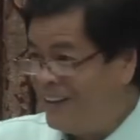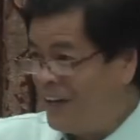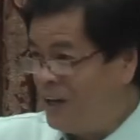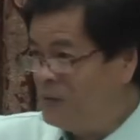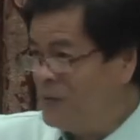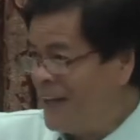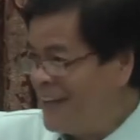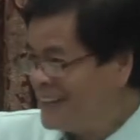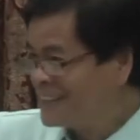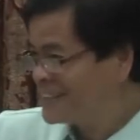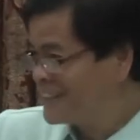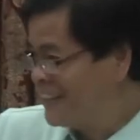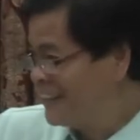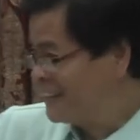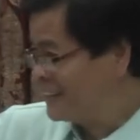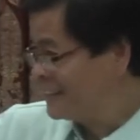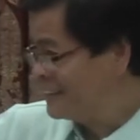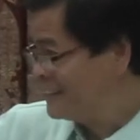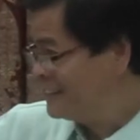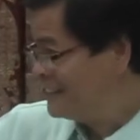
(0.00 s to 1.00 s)

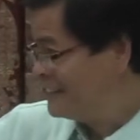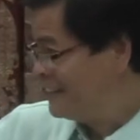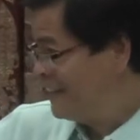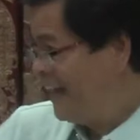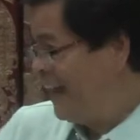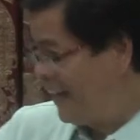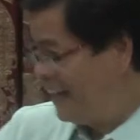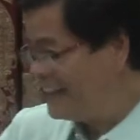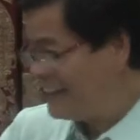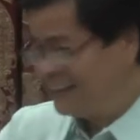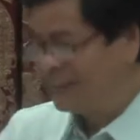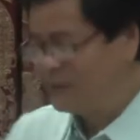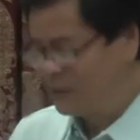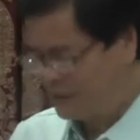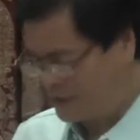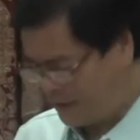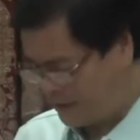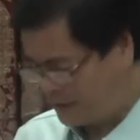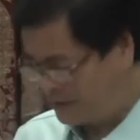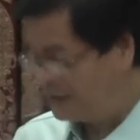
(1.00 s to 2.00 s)
Amazing.
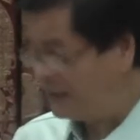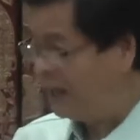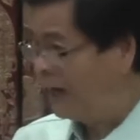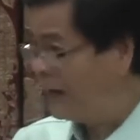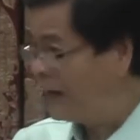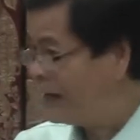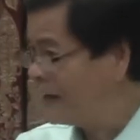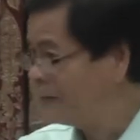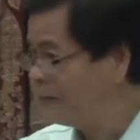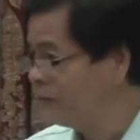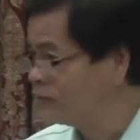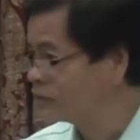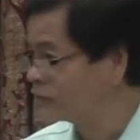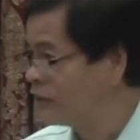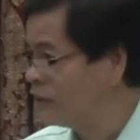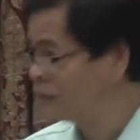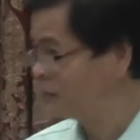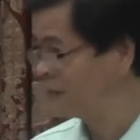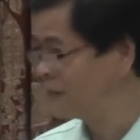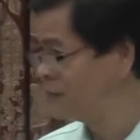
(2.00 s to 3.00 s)
Hallelujah. I
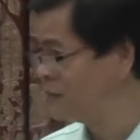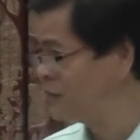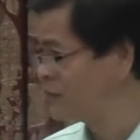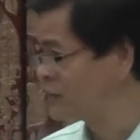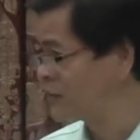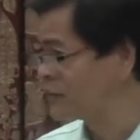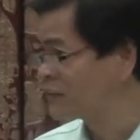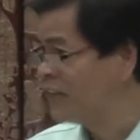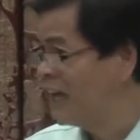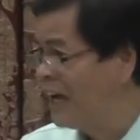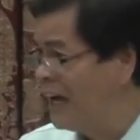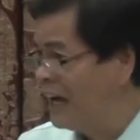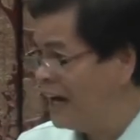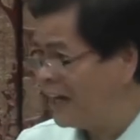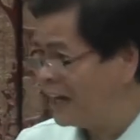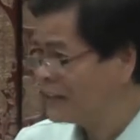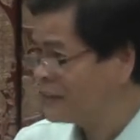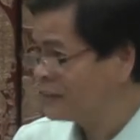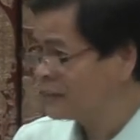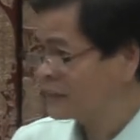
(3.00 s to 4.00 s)
discovered Jesus.
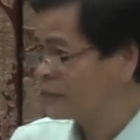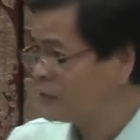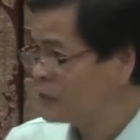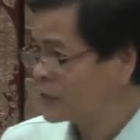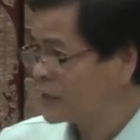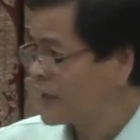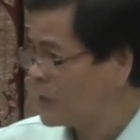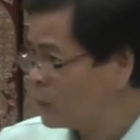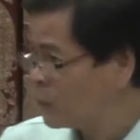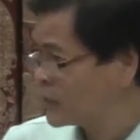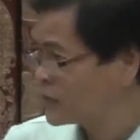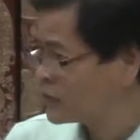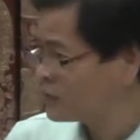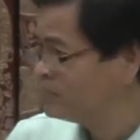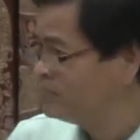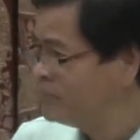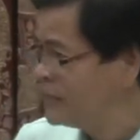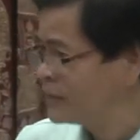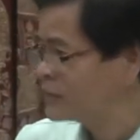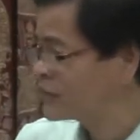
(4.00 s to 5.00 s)
I didn't know that I was
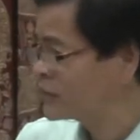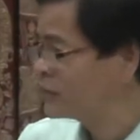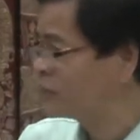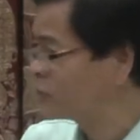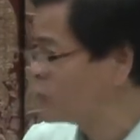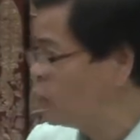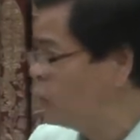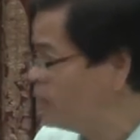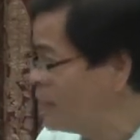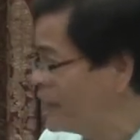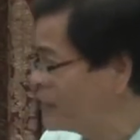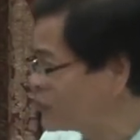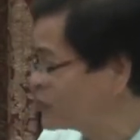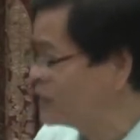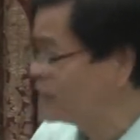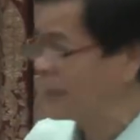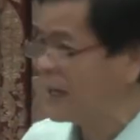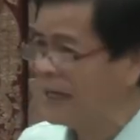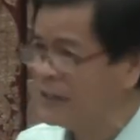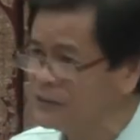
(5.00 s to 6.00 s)
missing so much
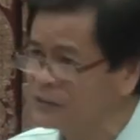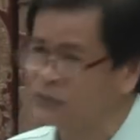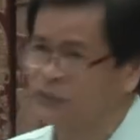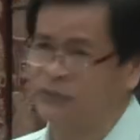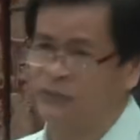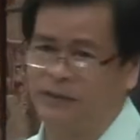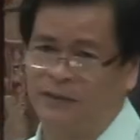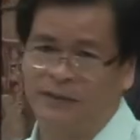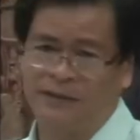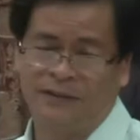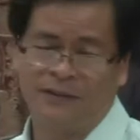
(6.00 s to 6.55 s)
in life.